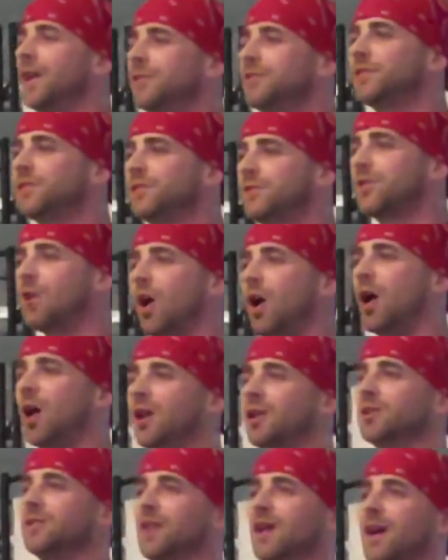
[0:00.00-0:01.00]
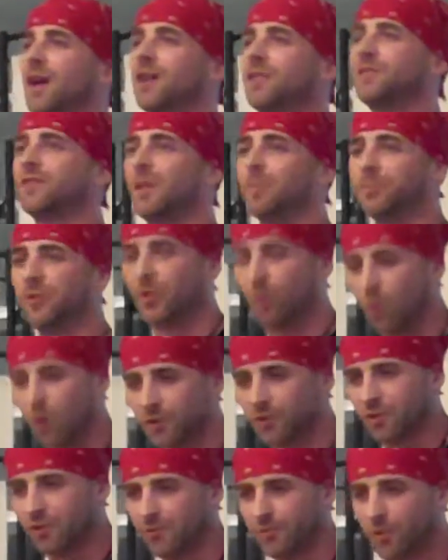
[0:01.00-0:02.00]
It's called Something
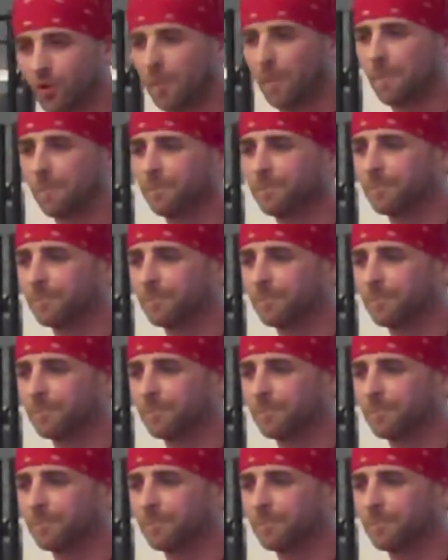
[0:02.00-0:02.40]
Wonderful.